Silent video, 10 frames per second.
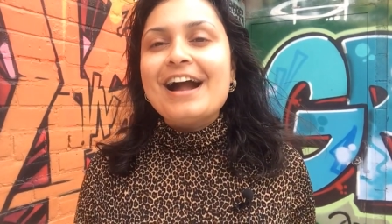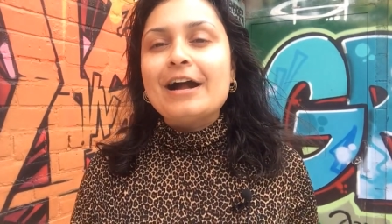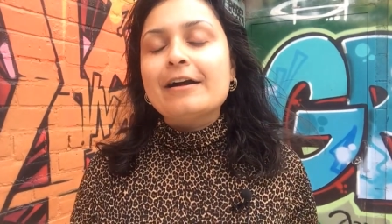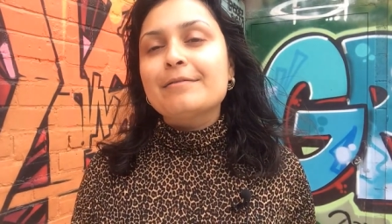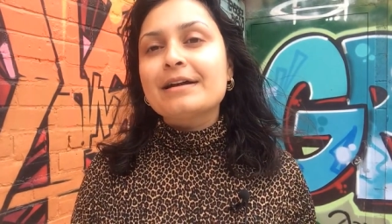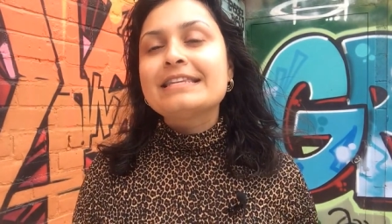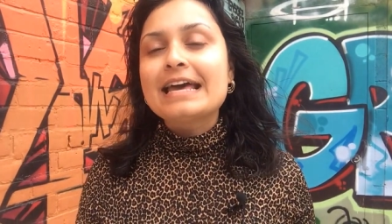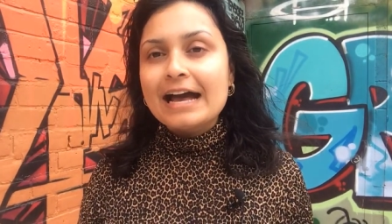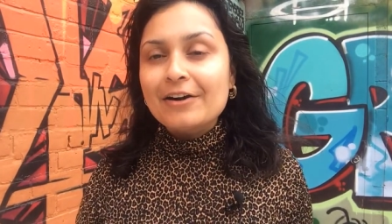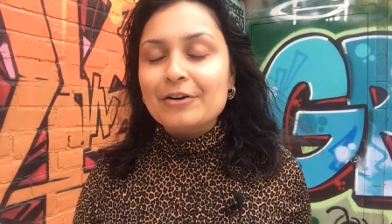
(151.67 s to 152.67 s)
Uh, and
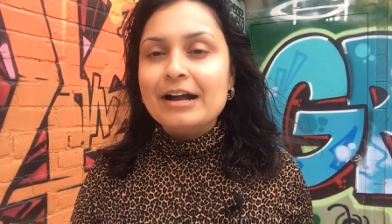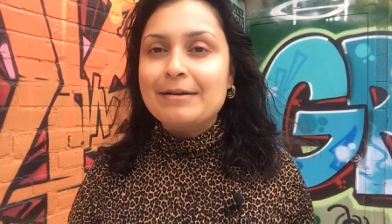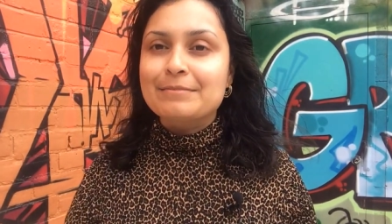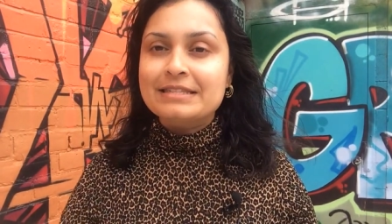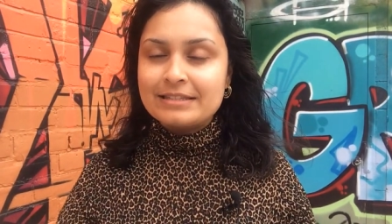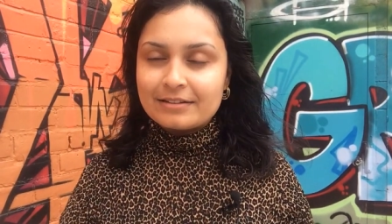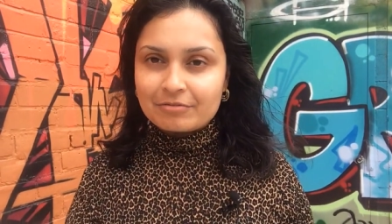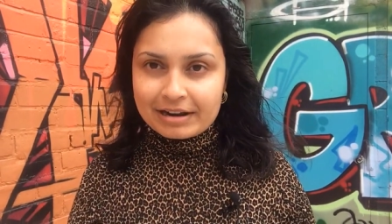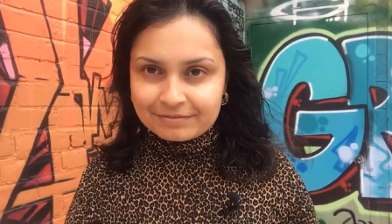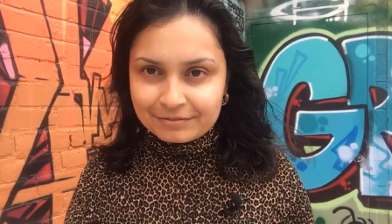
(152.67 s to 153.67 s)
now I'm still
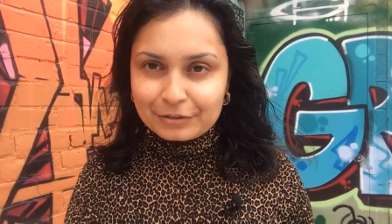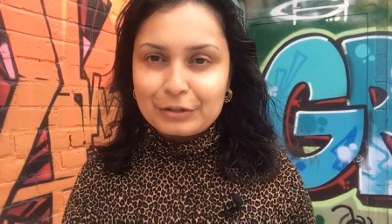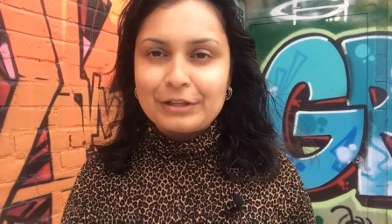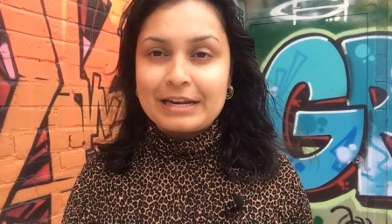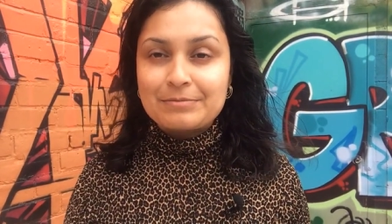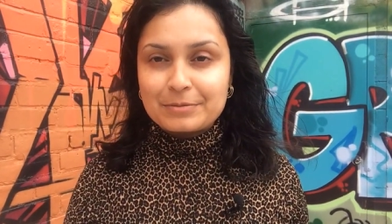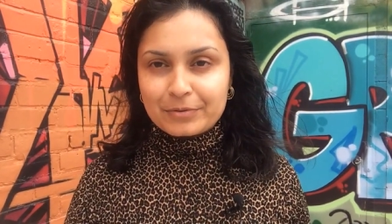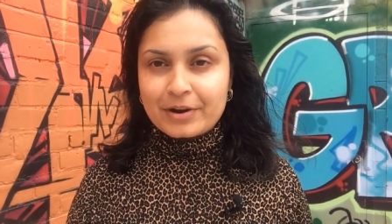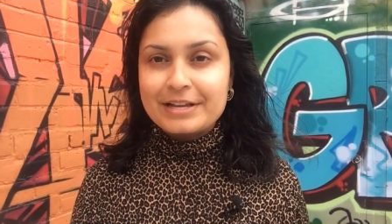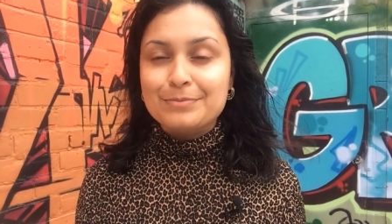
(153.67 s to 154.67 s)
grateful and I'm
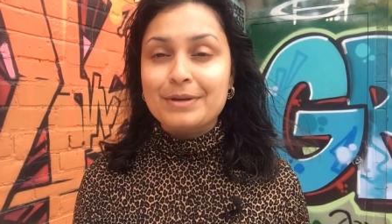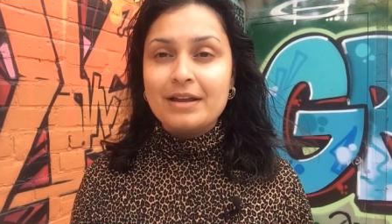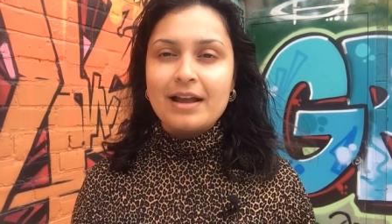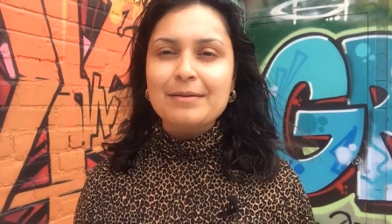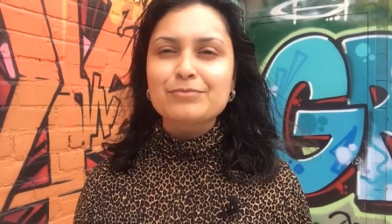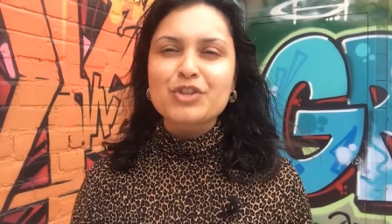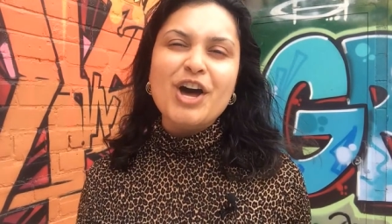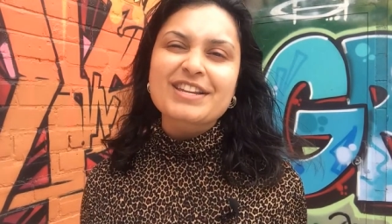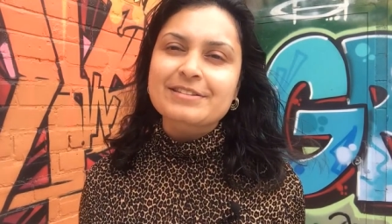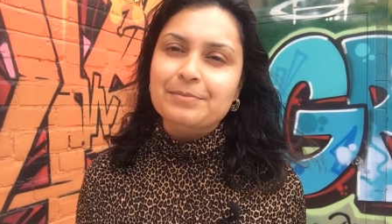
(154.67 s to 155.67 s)
surprised, but I'm
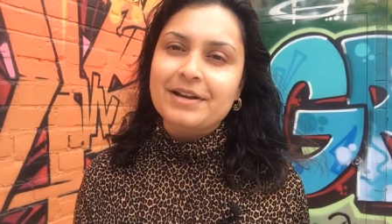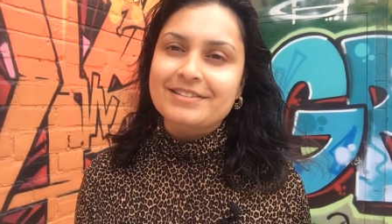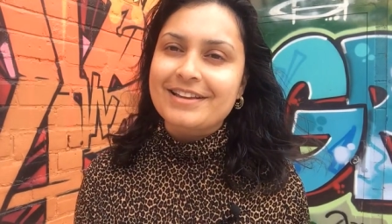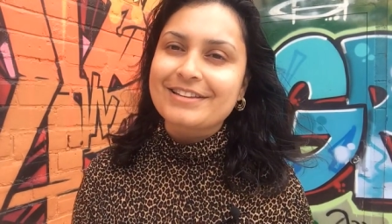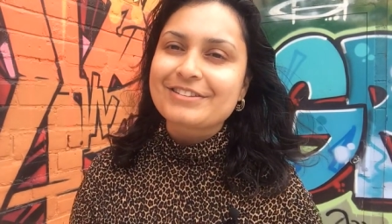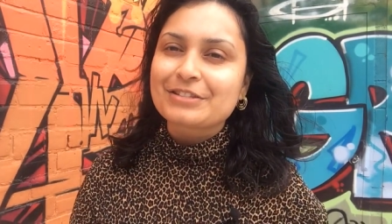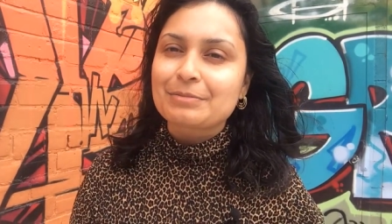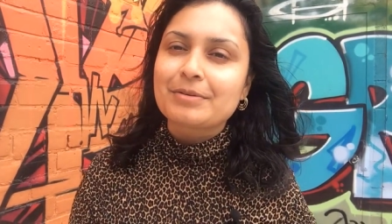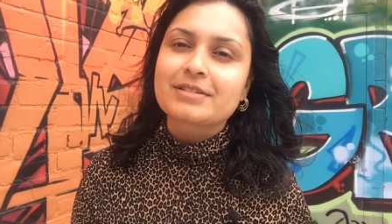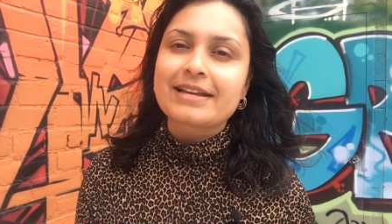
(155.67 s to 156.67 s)
not as surprised as I used to
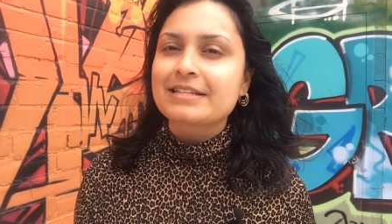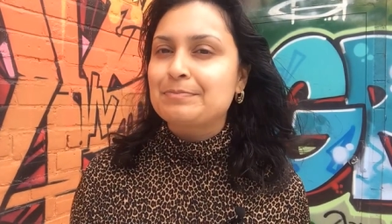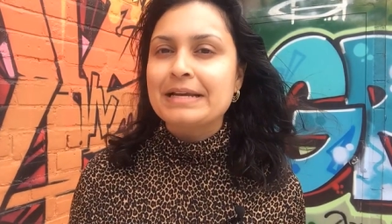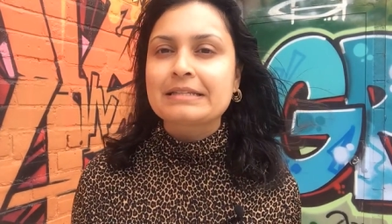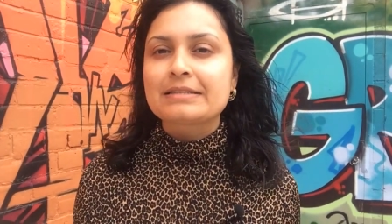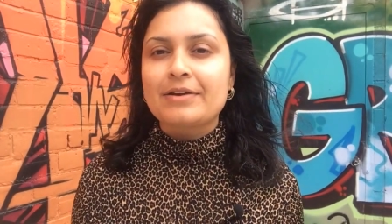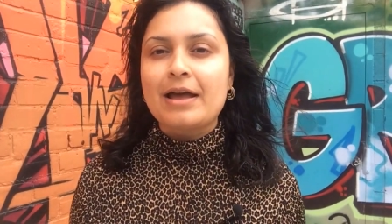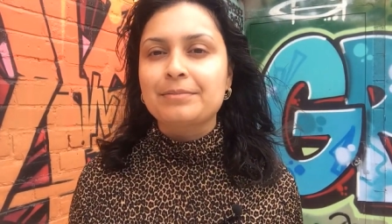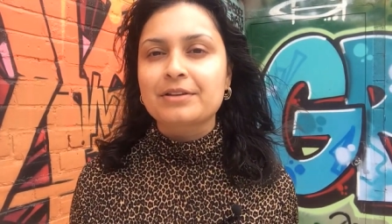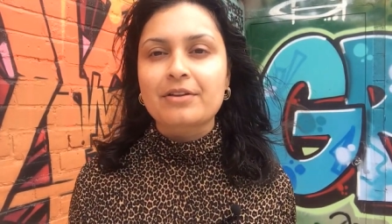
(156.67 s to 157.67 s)
be, because I expect it to
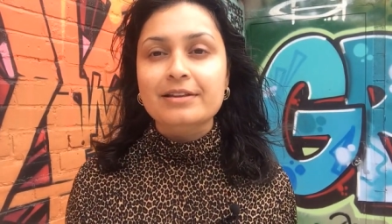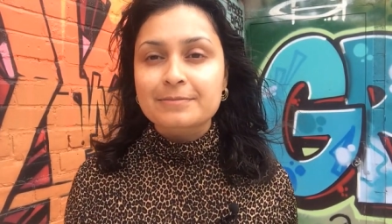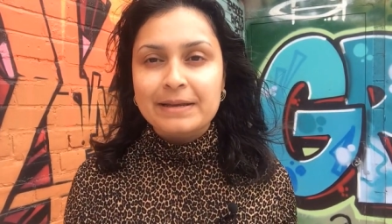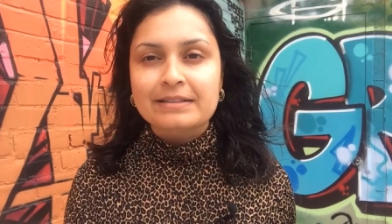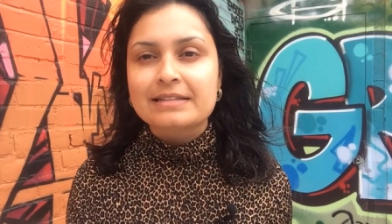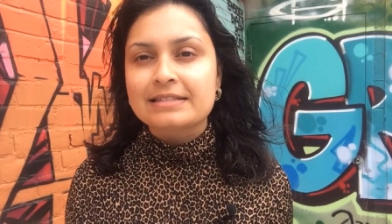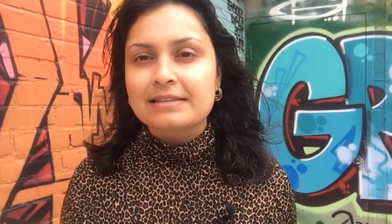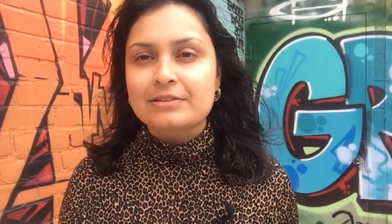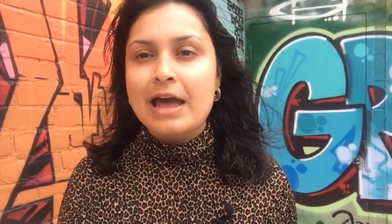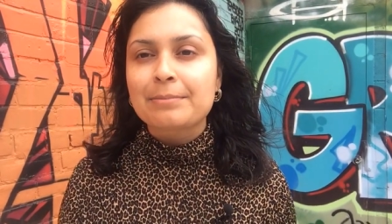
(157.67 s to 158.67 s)
happen. You know, I expect these
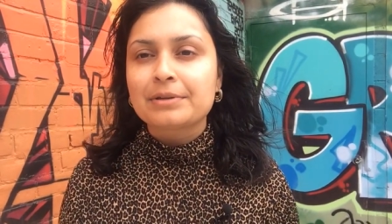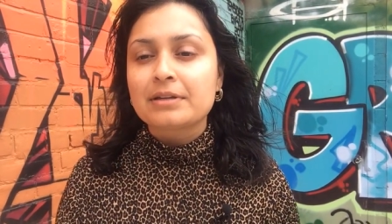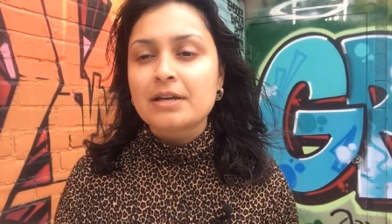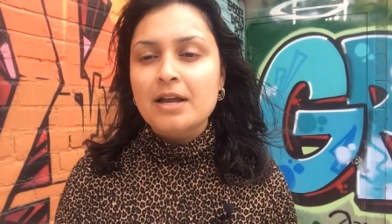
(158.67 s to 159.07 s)
things to happen.